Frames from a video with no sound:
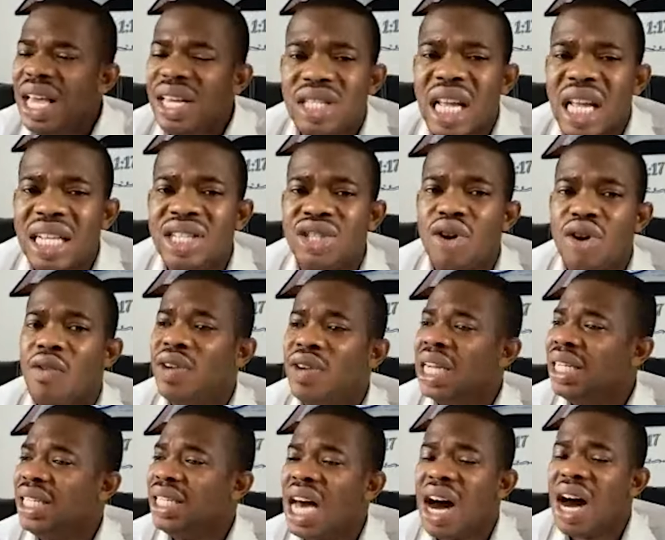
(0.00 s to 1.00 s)
that is of
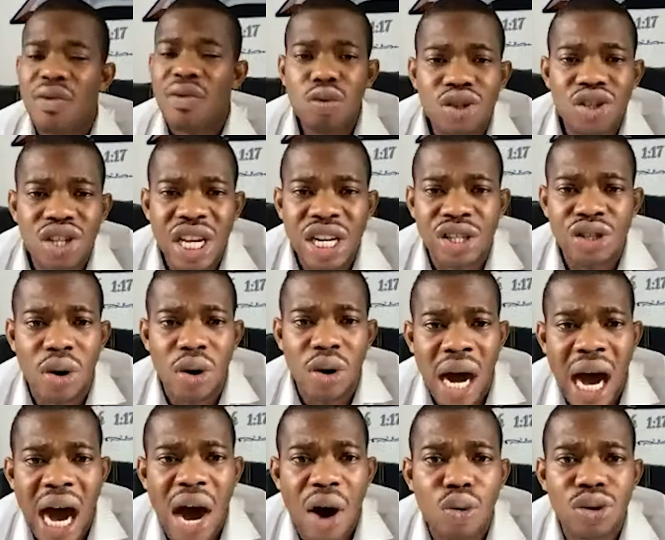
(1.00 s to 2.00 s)
the devils in your
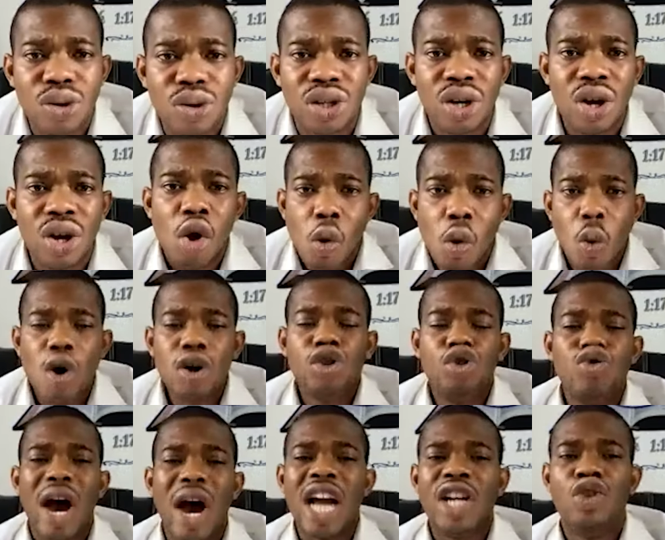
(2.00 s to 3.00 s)
house,
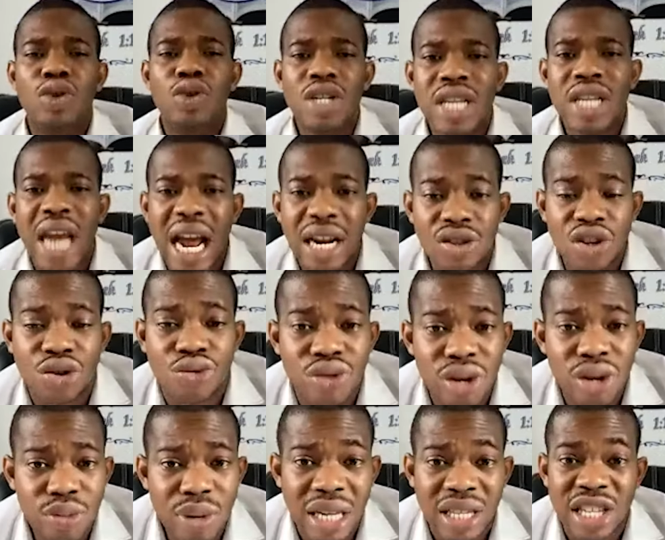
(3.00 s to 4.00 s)
what you are using as a
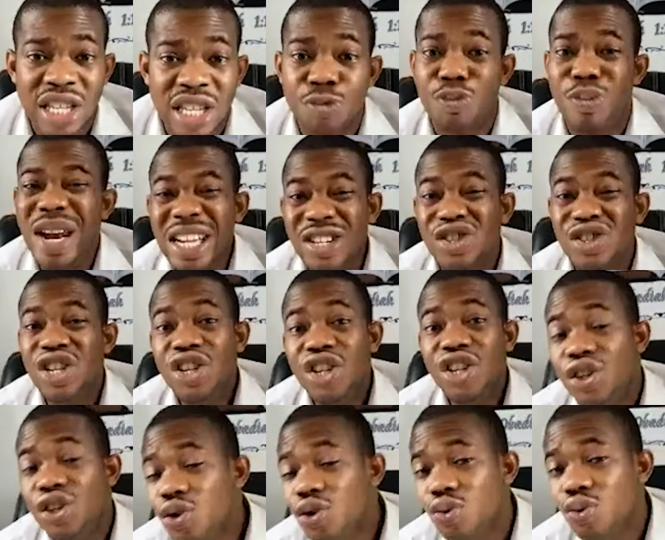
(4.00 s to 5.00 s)
cream that is bleaching
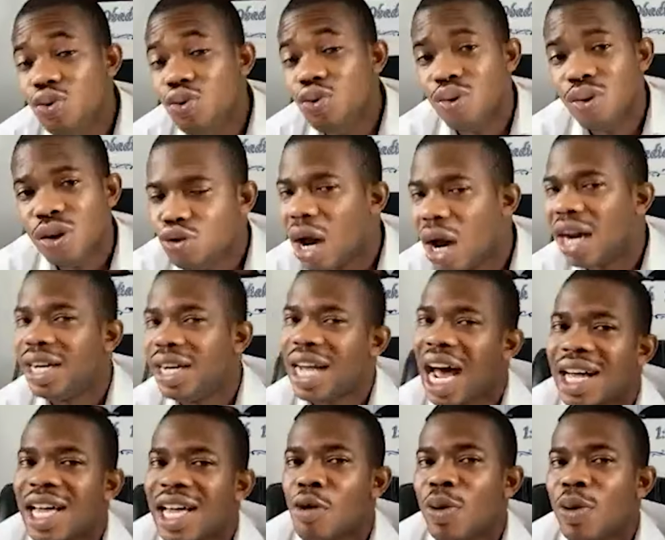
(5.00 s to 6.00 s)
you, you are
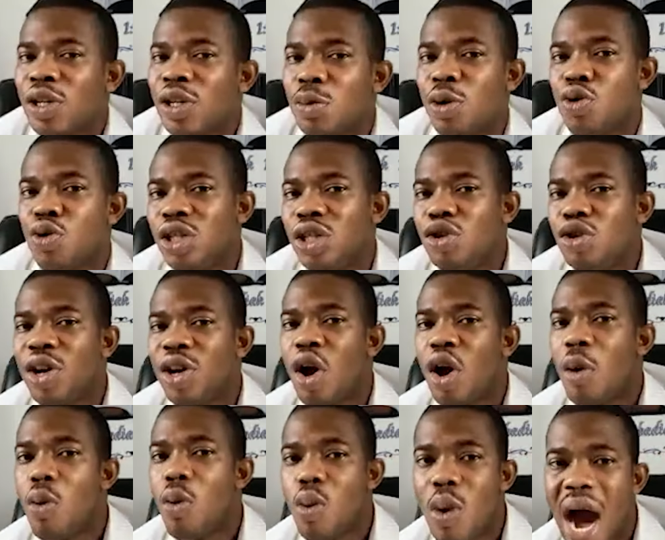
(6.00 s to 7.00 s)
dark in comparison, but you want to
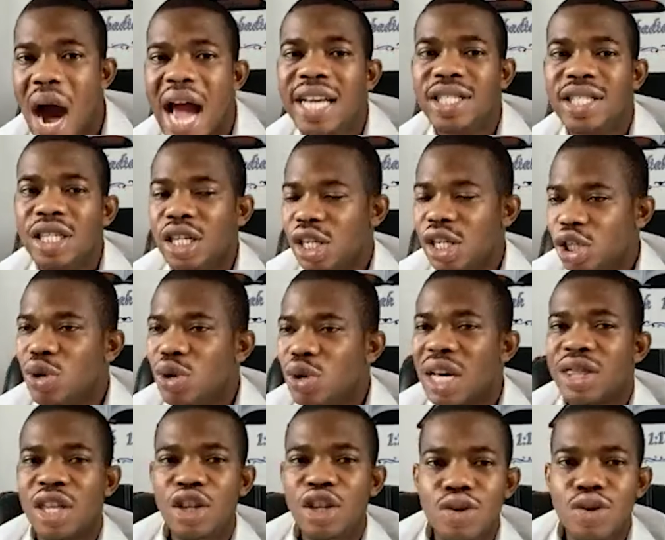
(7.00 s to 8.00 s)
become white, you are
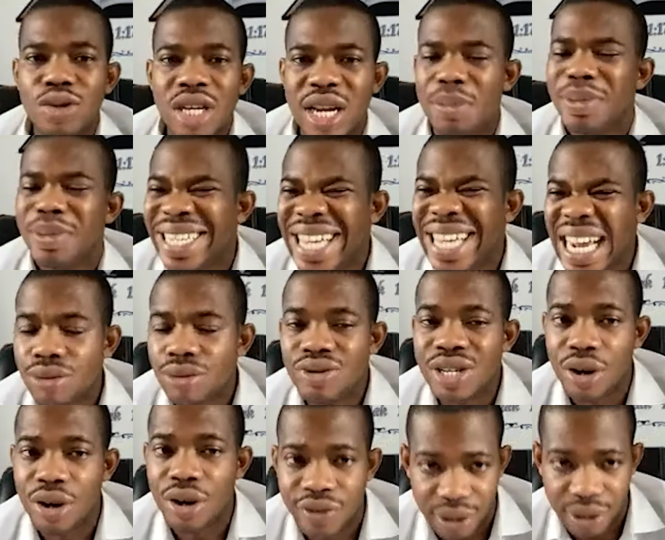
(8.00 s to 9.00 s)
still using them. Get
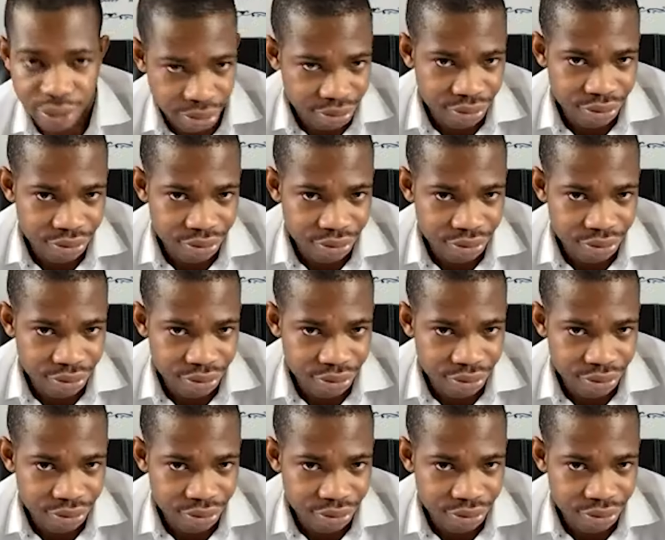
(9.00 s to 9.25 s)
rid of them.